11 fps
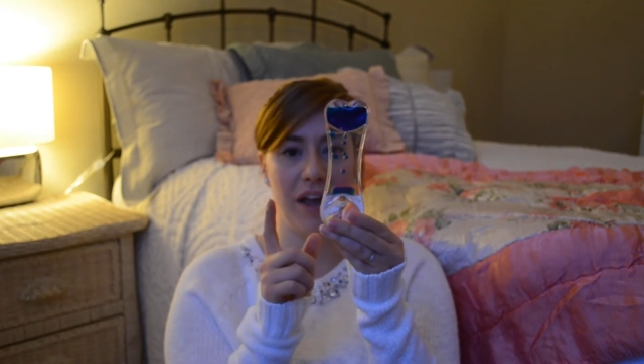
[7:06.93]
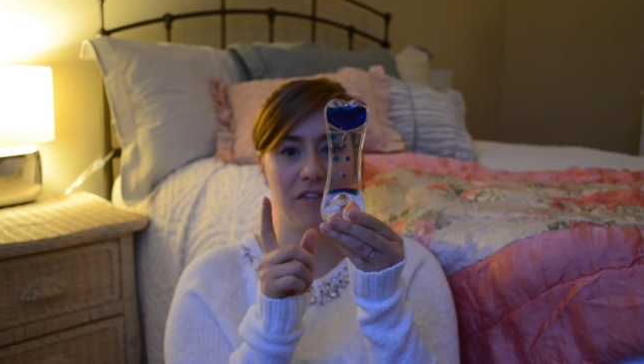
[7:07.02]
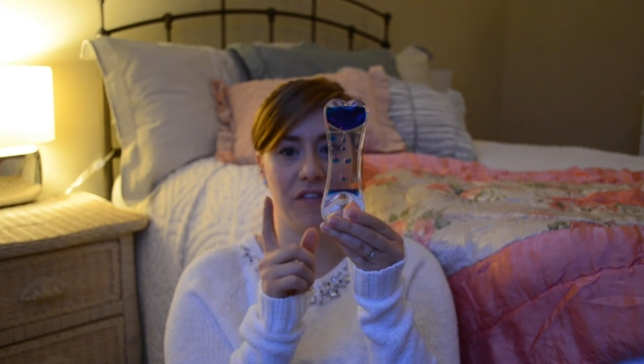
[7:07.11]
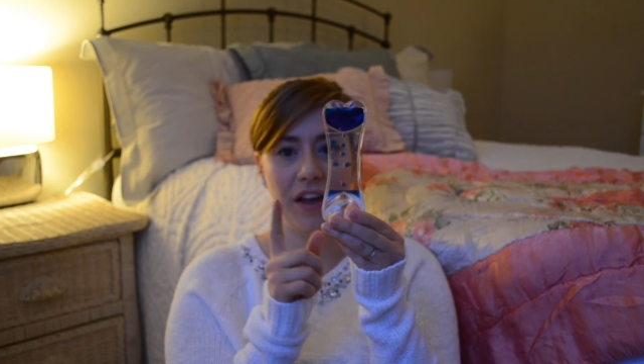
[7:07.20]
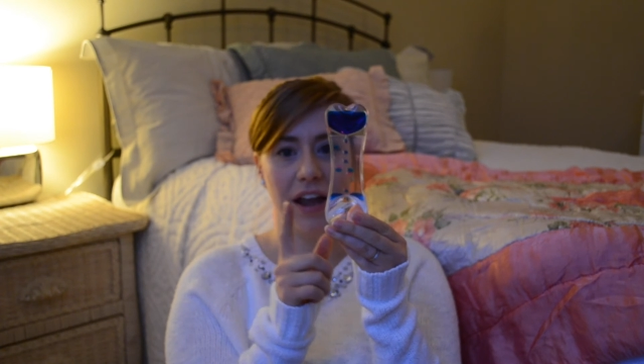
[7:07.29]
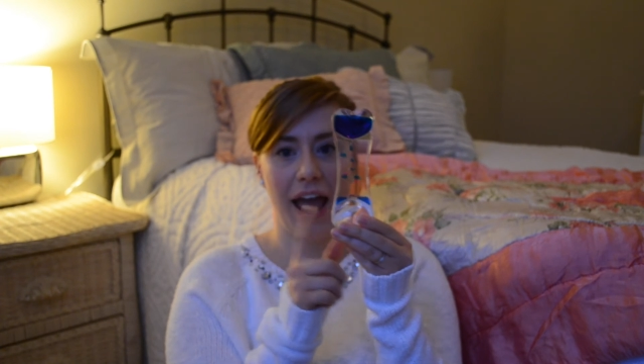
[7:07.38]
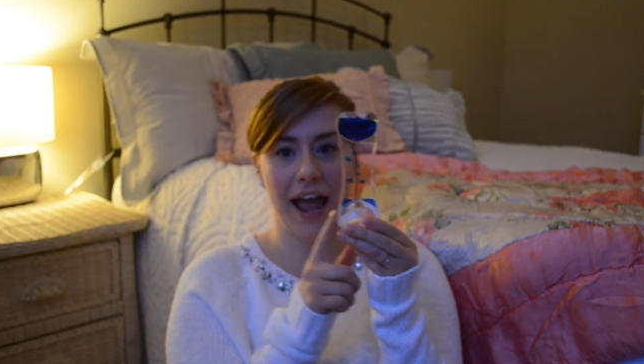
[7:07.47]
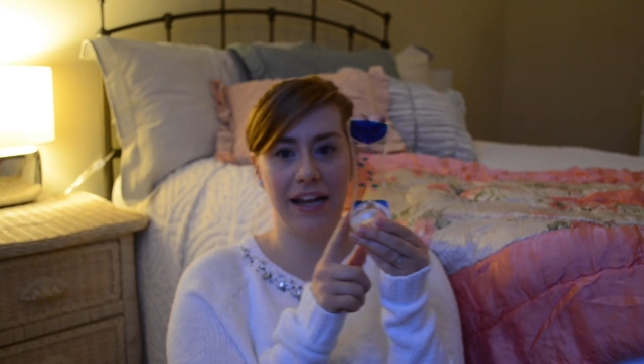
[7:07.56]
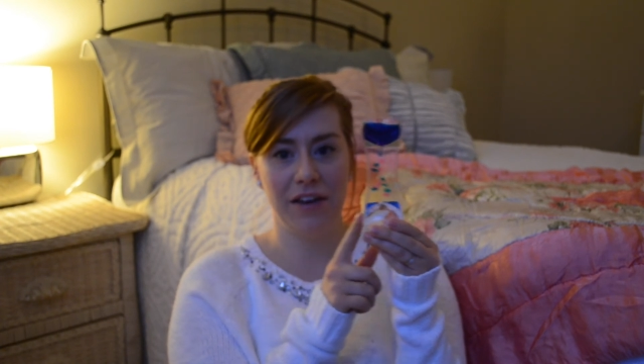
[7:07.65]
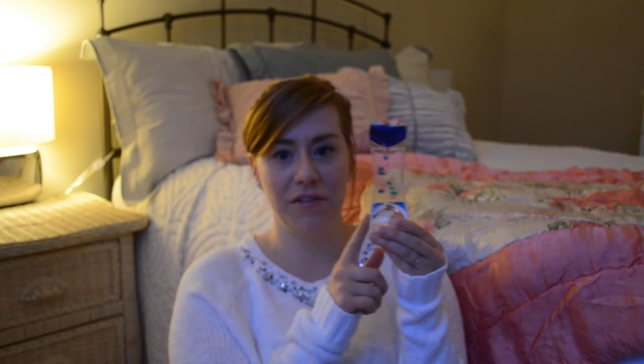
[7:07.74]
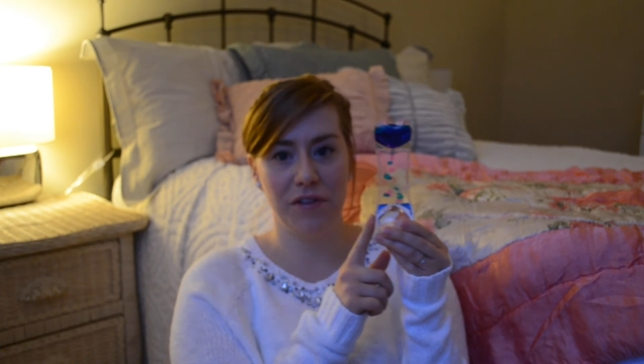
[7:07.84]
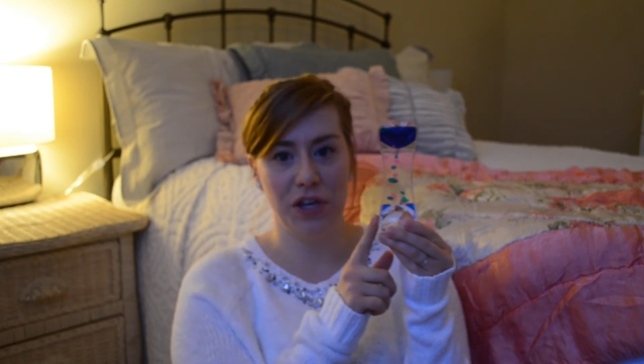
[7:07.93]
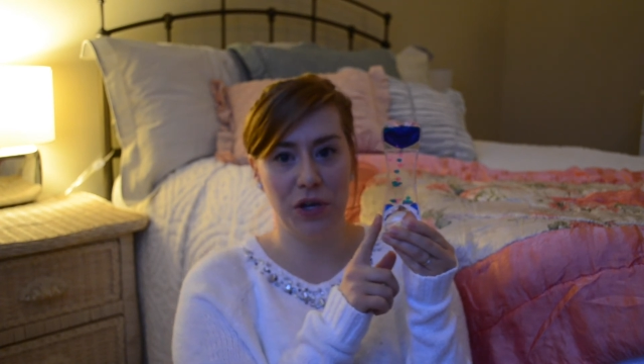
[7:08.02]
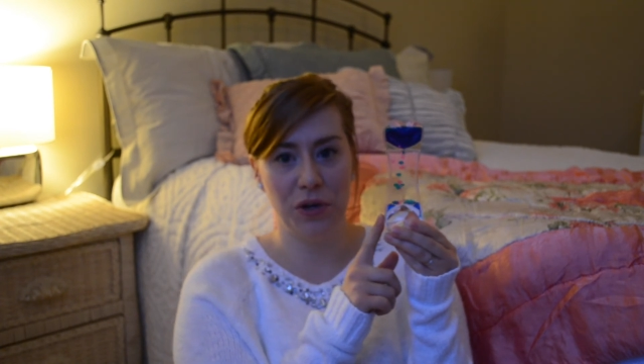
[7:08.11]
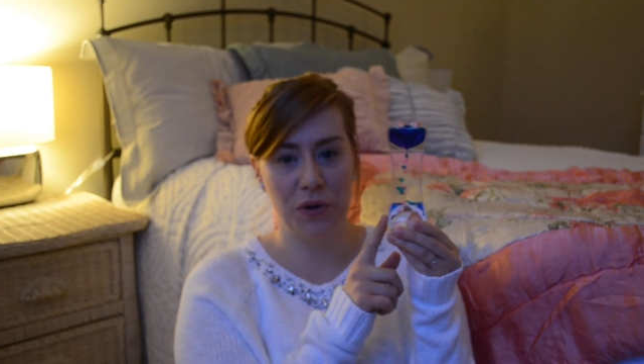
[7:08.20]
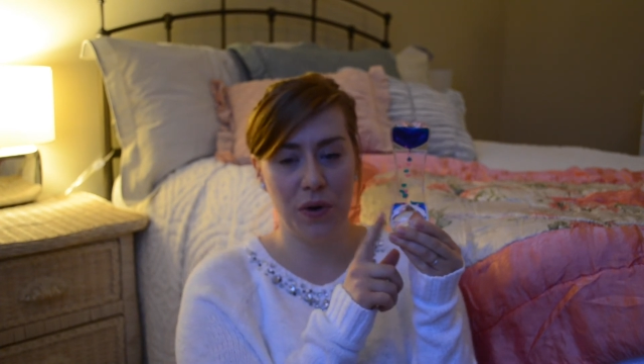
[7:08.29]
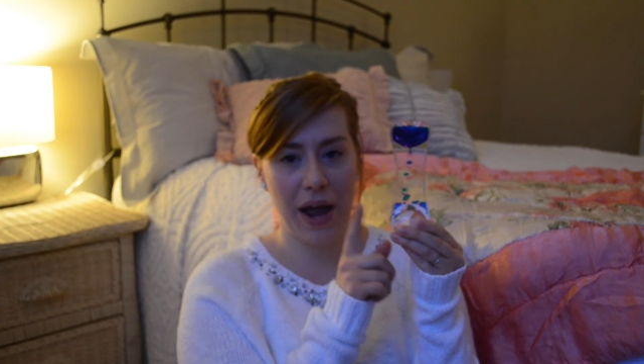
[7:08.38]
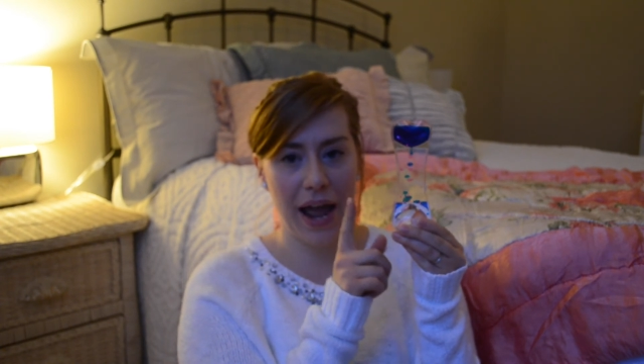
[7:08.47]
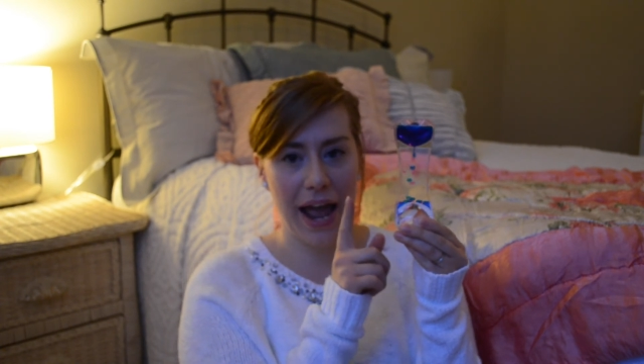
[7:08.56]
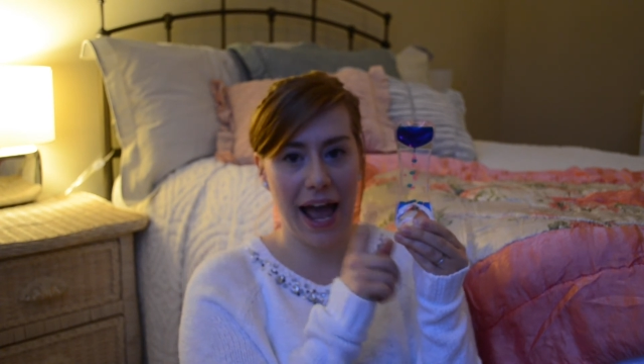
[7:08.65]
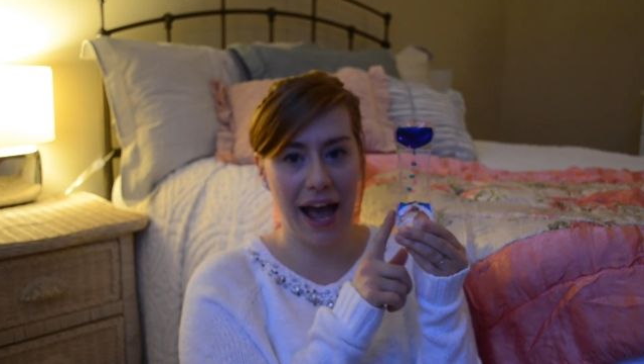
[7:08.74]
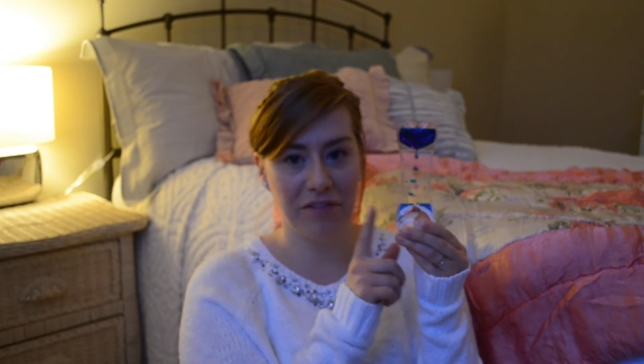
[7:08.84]
if any of you
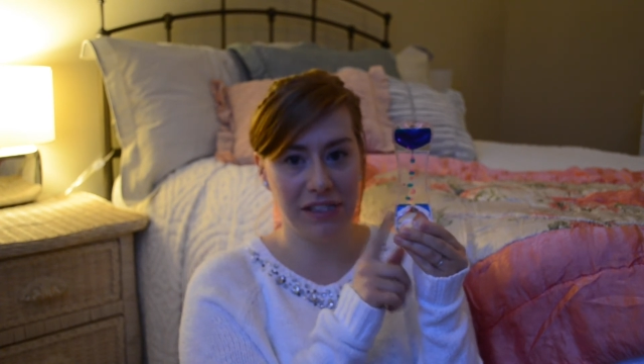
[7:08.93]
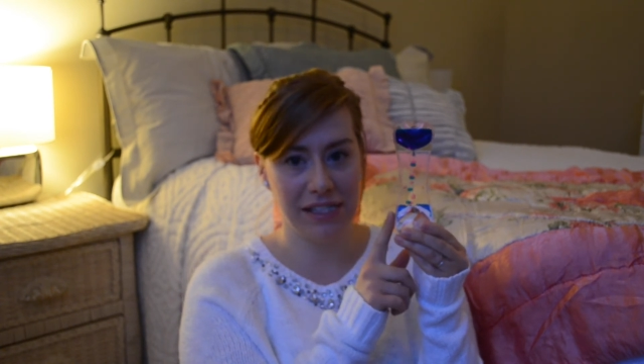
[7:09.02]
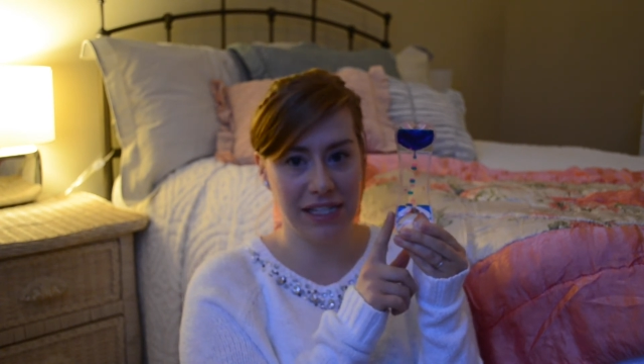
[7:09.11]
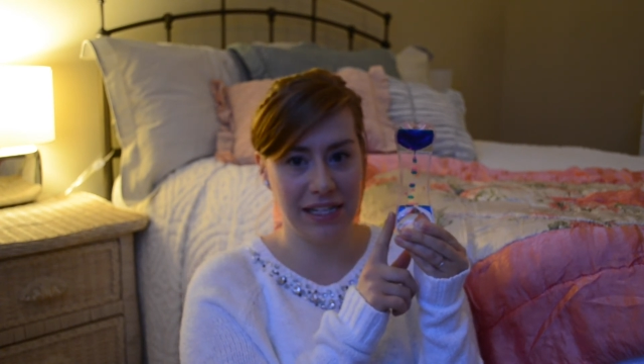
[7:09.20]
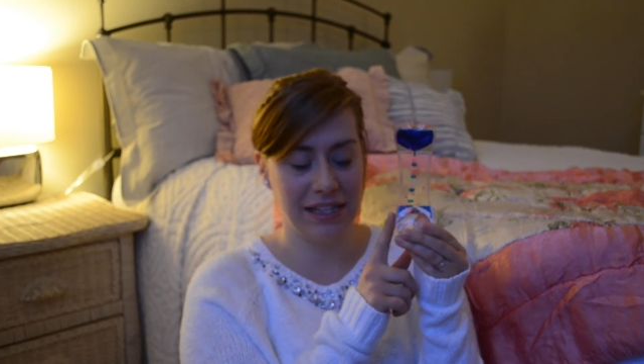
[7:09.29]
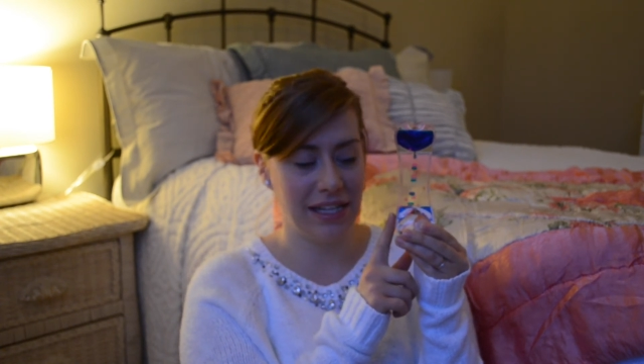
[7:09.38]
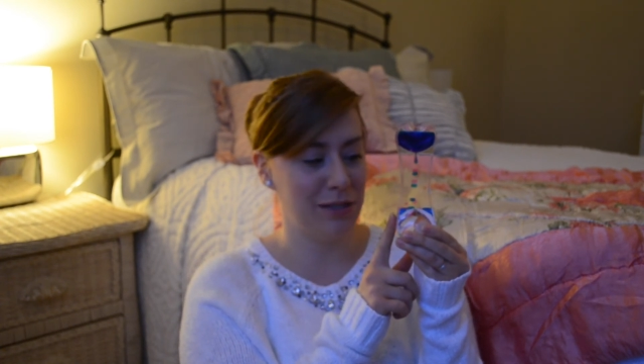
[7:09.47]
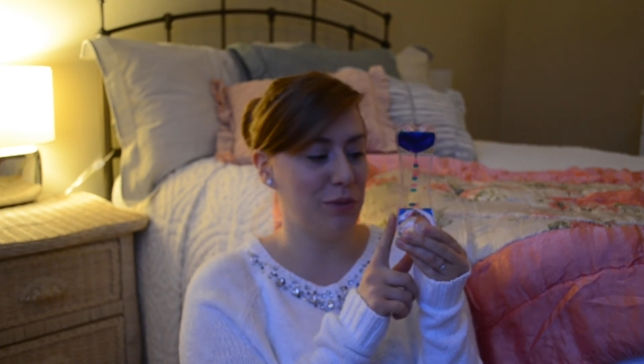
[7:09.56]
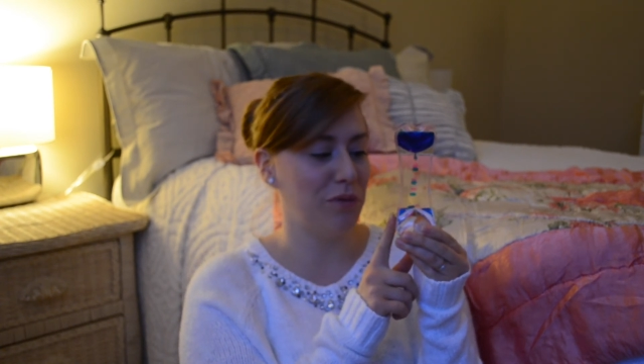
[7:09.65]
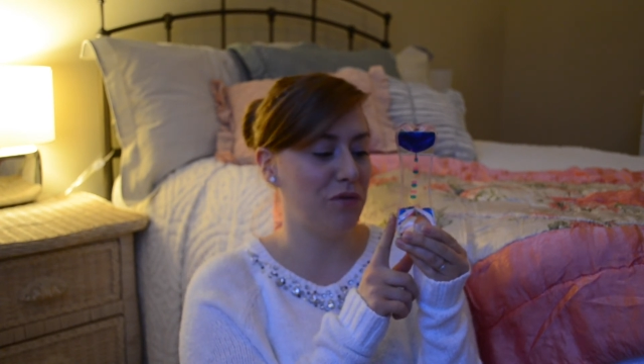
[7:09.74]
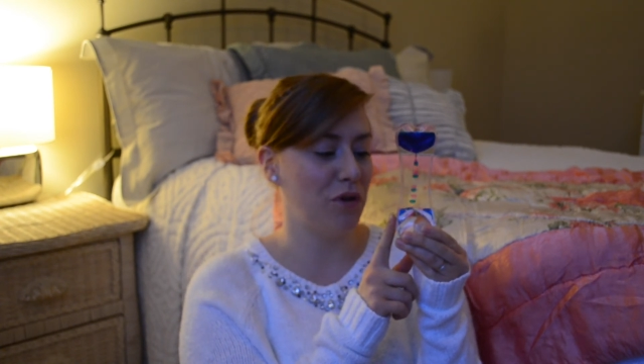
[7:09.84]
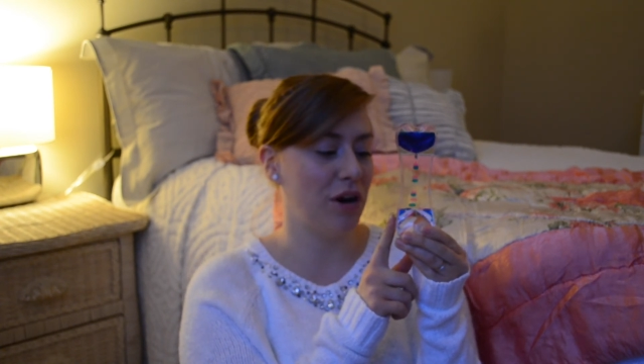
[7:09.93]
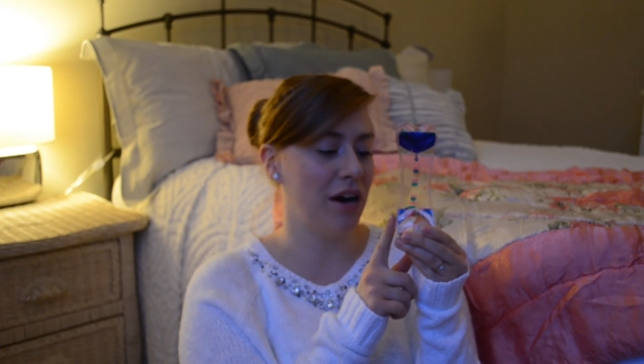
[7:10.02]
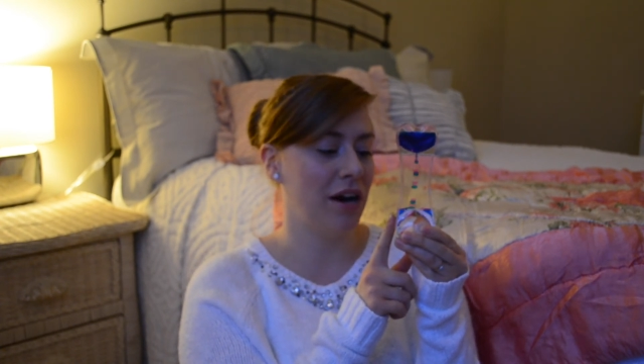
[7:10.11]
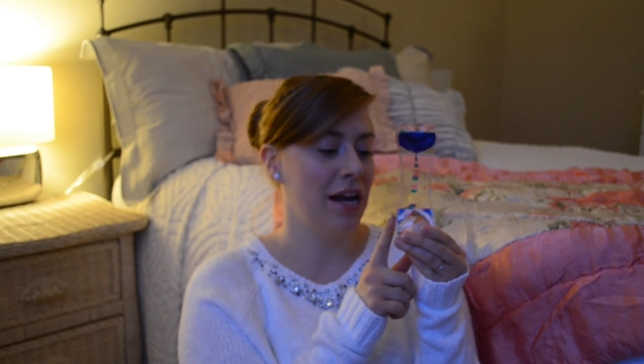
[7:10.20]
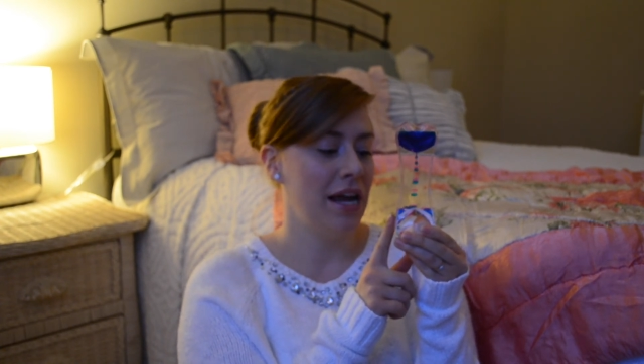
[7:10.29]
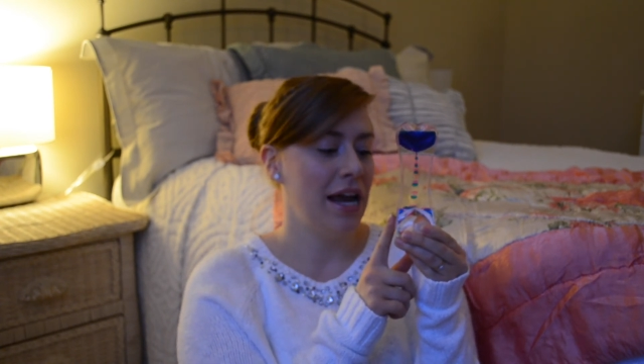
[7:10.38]
haven't seen these before,